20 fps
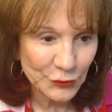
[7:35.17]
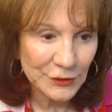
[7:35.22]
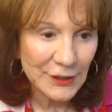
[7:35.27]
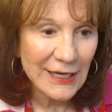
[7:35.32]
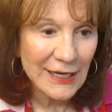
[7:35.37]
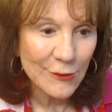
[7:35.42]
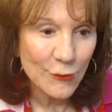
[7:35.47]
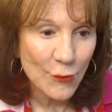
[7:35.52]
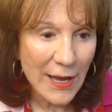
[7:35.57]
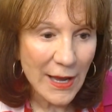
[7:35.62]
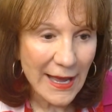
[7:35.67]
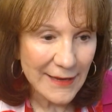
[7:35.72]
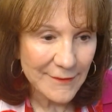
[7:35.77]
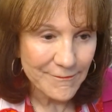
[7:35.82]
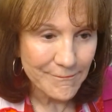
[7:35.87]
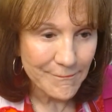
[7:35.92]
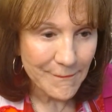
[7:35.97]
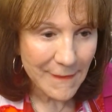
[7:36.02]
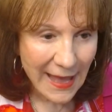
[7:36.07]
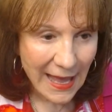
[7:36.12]
statewide
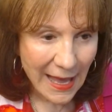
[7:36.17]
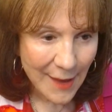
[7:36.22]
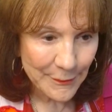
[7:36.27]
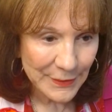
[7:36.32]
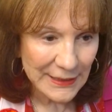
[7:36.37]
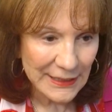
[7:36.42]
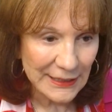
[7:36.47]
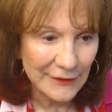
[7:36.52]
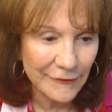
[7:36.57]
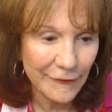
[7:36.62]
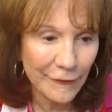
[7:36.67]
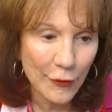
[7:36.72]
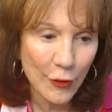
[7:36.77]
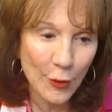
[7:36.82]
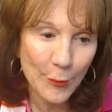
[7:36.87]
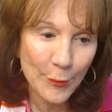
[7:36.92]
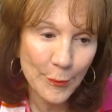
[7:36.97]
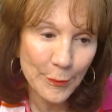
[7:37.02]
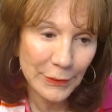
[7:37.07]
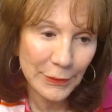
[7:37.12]
mapping
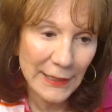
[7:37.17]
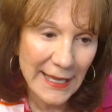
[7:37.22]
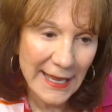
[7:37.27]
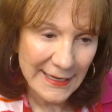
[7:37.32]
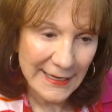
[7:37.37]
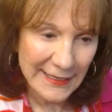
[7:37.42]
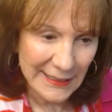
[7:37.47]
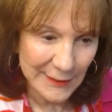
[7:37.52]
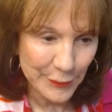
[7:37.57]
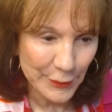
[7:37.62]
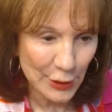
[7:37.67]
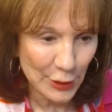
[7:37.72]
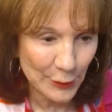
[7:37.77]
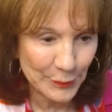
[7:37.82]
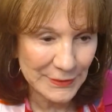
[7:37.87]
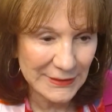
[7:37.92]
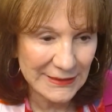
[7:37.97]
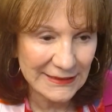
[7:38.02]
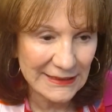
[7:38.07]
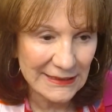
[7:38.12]
for planning
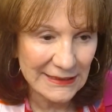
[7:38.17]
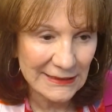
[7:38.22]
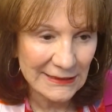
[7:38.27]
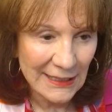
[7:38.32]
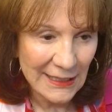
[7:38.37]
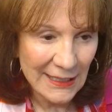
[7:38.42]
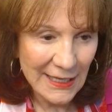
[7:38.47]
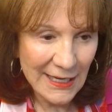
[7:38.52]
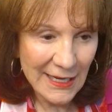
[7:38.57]
purposes.